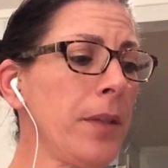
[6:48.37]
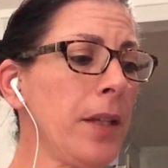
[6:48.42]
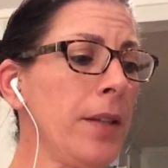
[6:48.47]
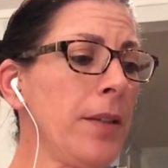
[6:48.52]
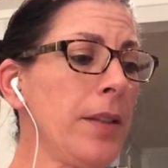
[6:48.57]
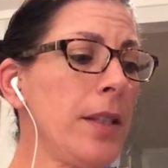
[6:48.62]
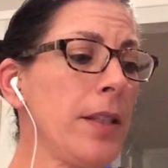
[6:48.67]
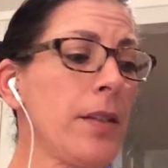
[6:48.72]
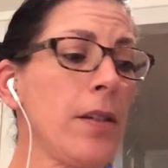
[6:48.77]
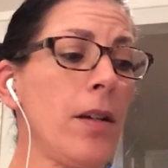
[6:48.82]

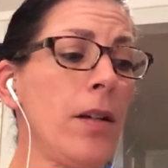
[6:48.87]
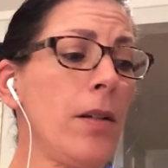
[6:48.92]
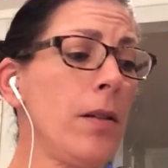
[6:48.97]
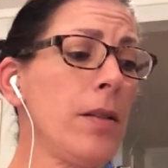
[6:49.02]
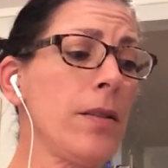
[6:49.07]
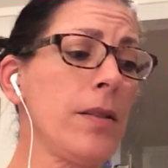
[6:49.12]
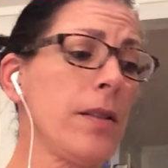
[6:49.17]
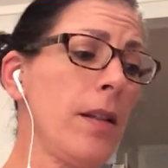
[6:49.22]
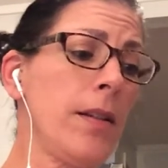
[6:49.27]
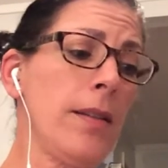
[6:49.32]
This
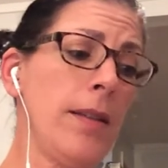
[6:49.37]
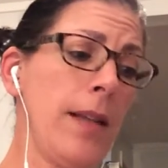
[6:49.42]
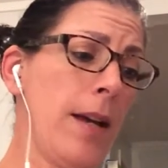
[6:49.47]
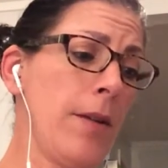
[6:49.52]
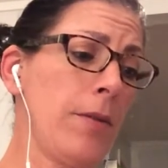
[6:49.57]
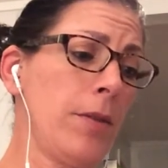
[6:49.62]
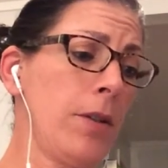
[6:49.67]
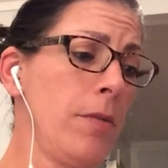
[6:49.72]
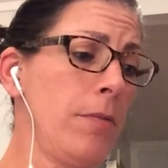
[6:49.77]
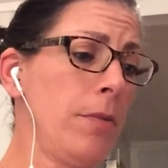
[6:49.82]
caused a
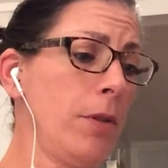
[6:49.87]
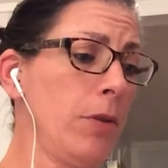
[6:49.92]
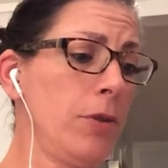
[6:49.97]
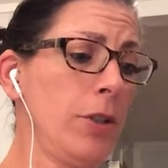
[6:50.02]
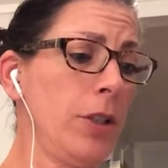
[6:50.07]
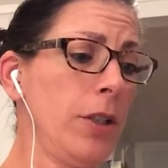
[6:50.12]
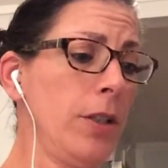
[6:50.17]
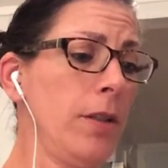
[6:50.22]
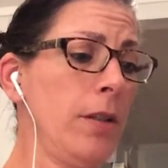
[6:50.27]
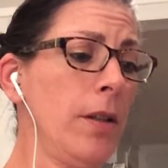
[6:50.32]
loud
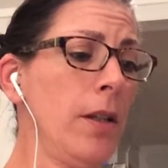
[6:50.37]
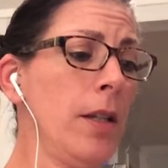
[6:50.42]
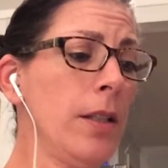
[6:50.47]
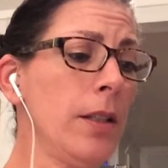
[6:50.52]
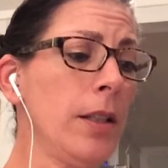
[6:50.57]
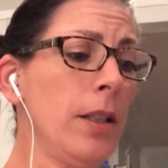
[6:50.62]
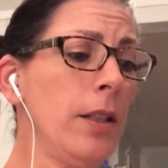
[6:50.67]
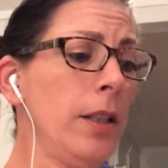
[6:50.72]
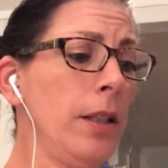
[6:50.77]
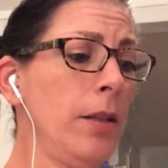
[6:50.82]
commotion.
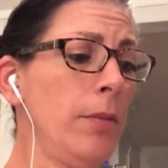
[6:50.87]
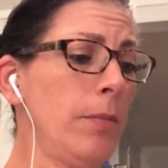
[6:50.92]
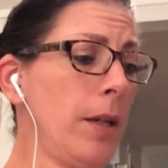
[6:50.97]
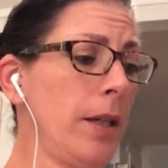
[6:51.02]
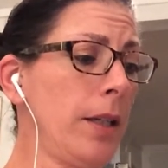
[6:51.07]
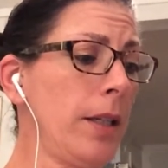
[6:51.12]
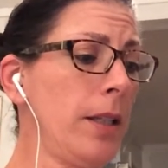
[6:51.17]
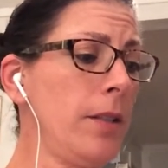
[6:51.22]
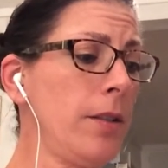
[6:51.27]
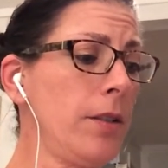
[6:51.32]
The little
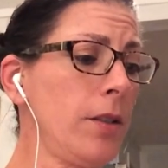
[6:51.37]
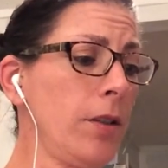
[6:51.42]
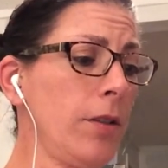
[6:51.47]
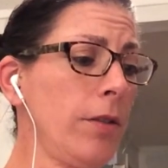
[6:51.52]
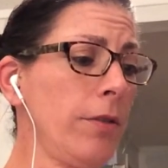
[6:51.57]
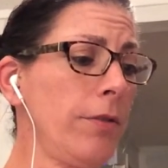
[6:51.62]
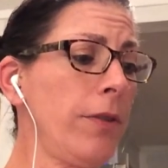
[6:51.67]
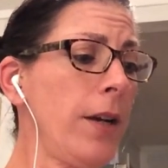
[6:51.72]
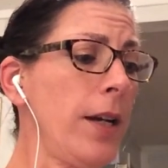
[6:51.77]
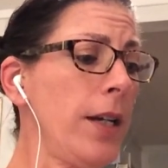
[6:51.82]
monkeys
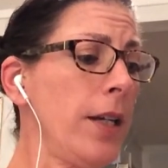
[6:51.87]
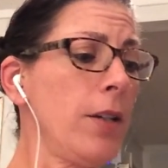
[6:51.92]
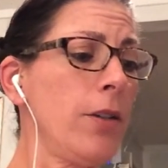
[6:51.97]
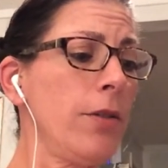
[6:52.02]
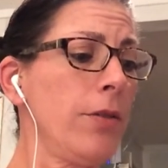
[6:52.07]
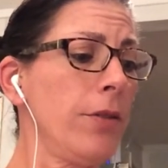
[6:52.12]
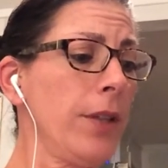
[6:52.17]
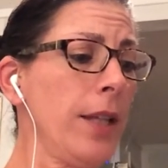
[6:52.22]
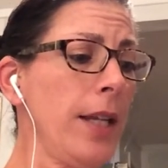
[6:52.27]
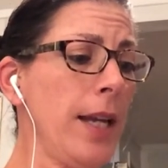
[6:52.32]
started fighting
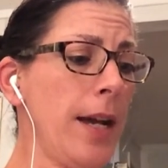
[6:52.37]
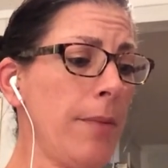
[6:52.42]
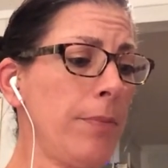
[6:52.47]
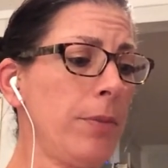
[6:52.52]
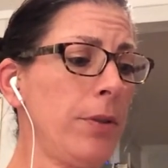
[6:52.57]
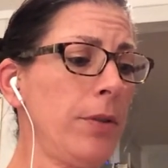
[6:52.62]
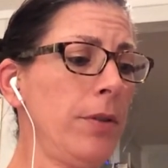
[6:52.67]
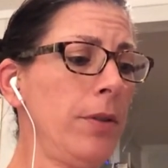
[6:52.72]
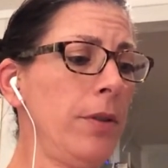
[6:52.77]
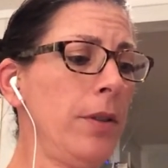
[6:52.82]
over the
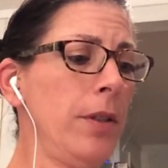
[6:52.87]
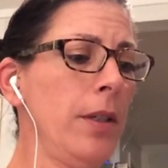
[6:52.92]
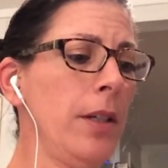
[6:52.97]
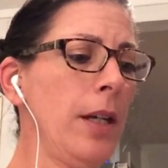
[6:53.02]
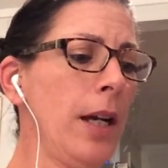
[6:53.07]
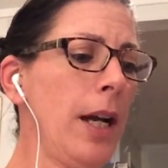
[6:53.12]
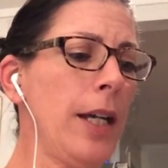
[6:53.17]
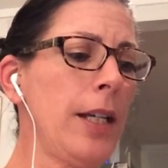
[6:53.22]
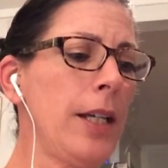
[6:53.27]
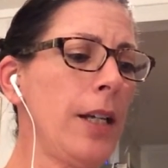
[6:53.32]
apple.
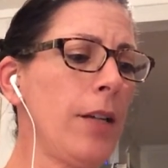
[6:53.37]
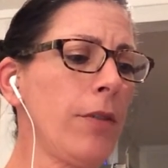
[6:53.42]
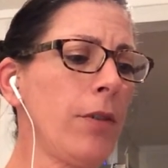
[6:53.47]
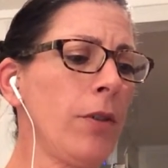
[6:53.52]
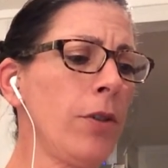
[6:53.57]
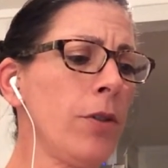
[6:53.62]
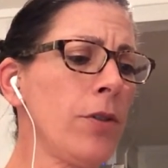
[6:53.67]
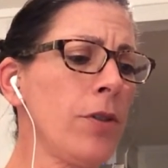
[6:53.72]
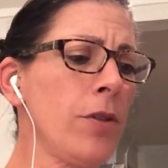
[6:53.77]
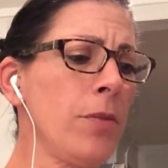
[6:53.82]
I had never
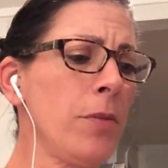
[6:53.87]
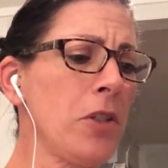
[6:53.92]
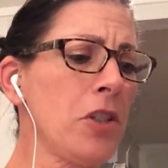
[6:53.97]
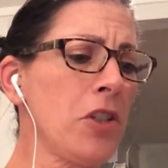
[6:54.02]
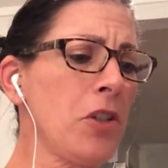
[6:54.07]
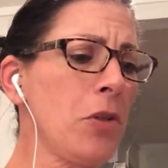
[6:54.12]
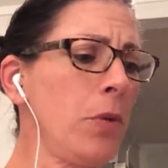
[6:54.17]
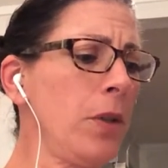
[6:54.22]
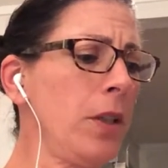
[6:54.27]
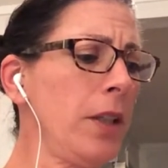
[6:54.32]
heard so much
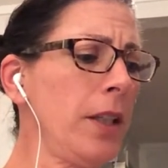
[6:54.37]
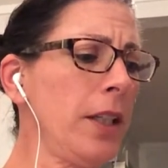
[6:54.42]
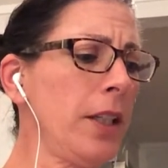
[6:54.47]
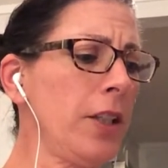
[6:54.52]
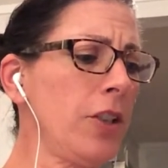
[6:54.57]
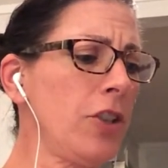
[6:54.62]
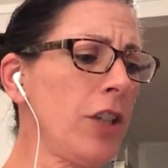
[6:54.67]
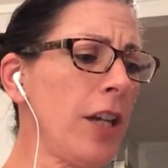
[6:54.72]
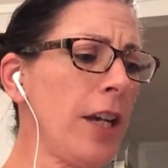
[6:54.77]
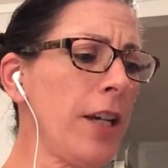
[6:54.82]
squealing
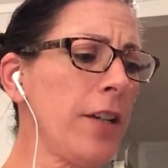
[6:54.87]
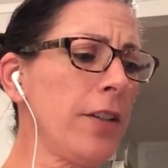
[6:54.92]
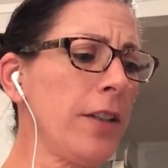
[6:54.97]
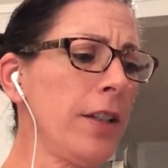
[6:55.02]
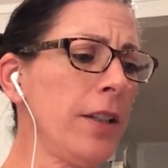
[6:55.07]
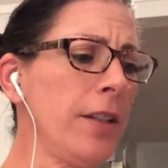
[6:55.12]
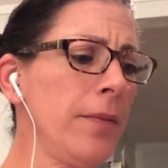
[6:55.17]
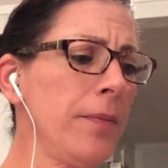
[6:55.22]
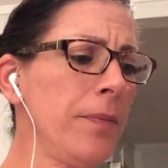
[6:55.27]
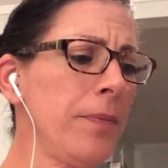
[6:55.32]
and
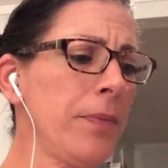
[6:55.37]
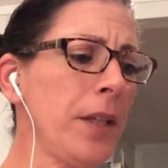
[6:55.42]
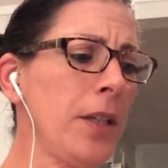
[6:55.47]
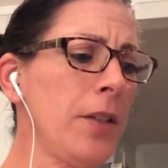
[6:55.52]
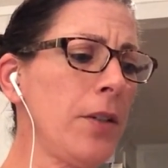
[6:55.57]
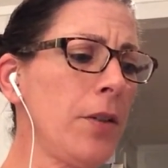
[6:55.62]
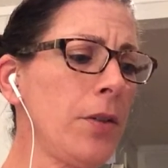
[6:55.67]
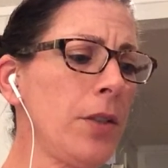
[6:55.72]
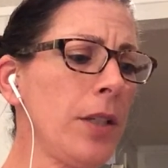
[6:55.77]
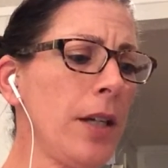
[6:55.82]
chattering.
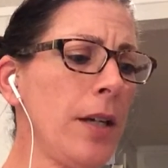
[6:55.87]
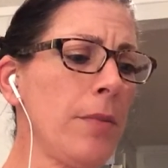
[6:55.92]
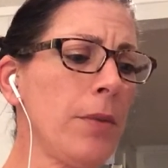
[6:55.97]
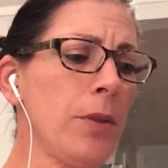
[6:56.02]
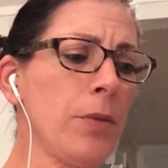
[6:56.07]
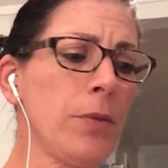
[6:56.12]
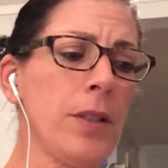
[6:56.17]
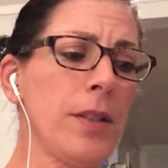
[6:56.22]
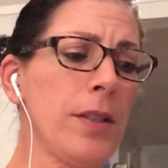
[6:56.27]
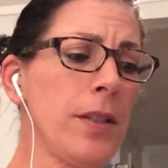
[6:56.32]
In no time
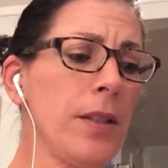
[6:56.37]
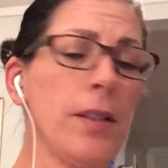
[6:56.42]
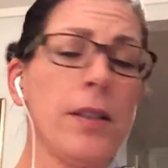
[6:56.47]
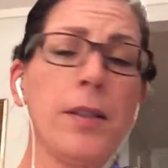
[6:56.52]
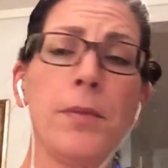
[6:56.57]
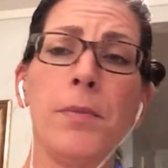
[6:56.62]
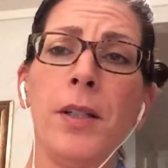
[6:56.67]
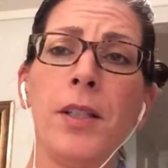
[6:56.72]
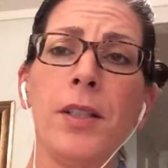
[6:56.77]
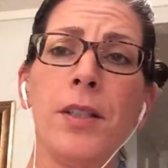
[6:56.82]
there wasn't
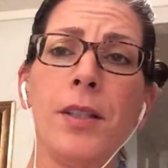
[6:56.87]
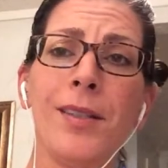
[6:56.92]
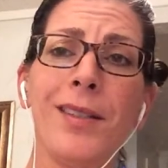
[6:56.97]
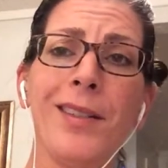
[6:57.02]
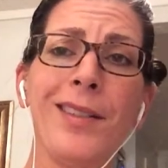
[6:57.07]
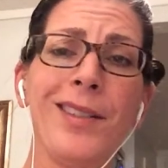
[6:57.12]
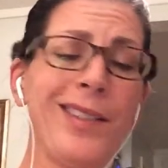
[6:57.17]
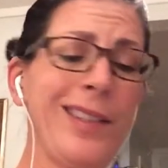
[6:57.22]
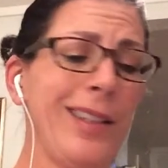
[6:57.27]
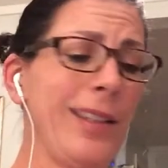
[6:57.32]
as much as
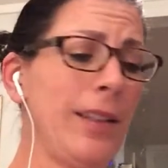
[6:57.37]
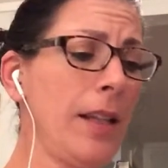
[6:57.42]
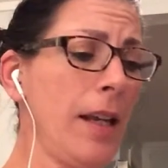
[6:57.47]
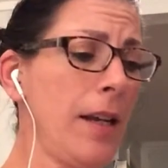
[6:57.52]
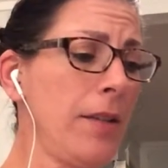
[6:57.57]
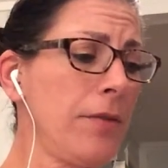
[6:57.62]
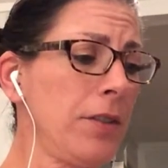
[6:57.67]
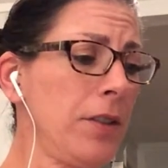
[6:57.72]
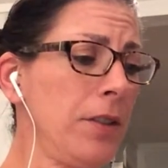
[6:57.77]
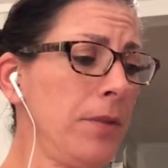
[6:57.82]
a seed
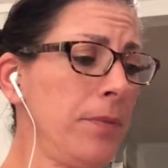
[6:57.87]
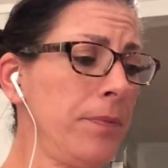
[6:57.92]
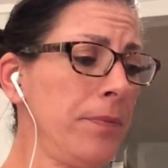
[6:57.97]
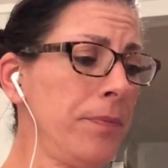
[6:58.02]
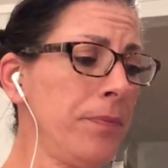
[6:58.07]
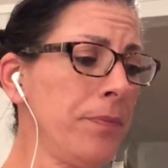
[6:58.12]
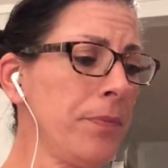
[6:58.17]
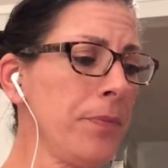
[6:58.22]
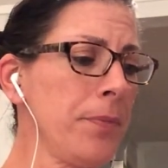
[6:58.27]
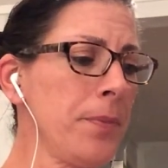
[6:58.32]
left.
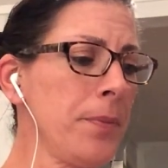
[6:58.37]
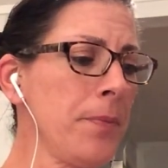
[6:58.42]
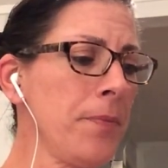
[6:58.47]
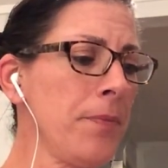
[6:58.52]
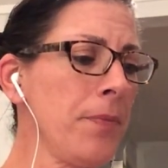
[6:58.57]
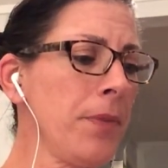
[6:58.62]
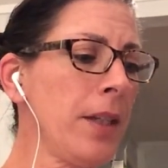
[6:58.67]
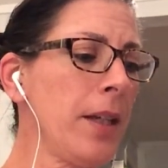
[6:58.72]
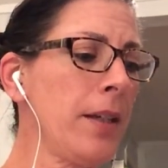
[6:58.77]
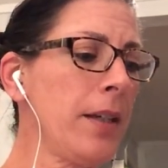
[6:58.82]

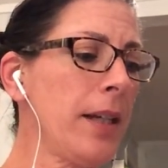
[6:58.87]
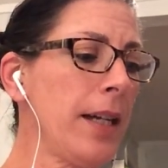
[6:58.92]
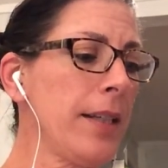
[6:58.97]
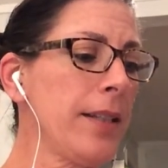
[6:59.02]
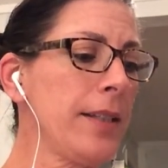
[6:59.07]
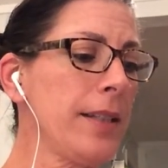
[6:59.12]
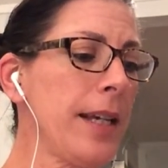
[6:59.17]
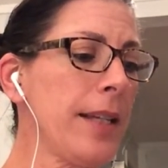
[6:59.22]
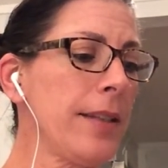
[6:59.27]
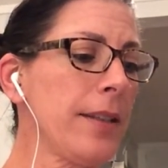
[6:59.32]
I
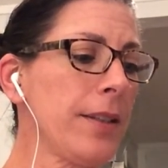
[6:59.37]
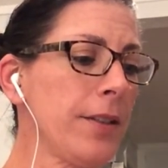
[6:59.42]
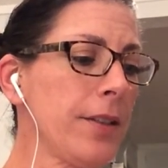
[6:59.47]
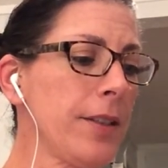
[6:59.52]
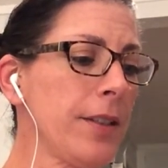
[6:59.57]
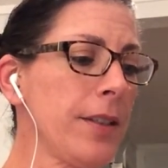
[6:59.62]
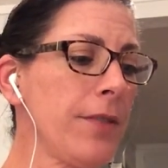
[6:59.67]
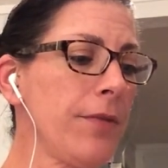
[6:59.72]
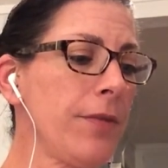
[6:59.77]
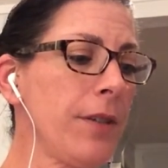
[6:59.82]
sat there
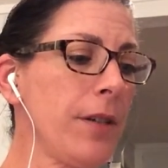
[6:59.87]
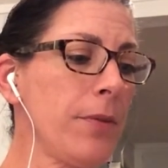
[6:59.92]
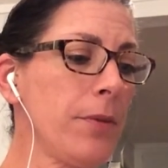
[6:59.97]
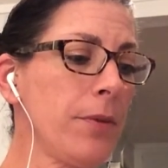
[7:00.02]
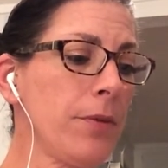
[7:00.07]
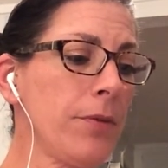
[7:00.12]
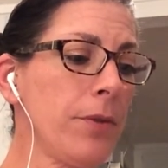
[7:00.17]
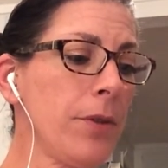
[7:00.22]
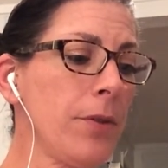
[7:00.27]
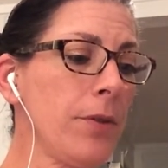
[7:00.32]
as if I
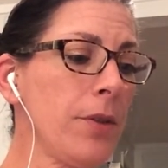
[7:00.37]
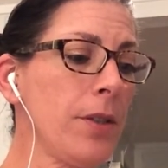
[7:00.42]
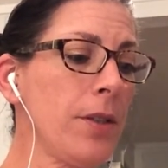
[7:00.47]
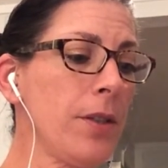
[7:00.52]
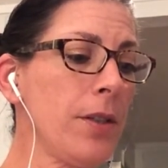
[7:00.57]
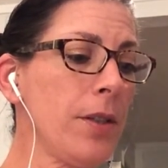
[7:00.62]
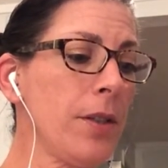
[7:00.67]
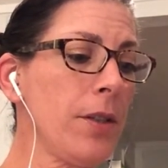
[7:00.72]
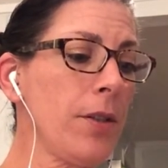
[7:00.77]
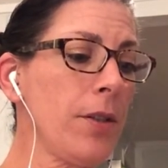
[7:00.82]
were frozen to the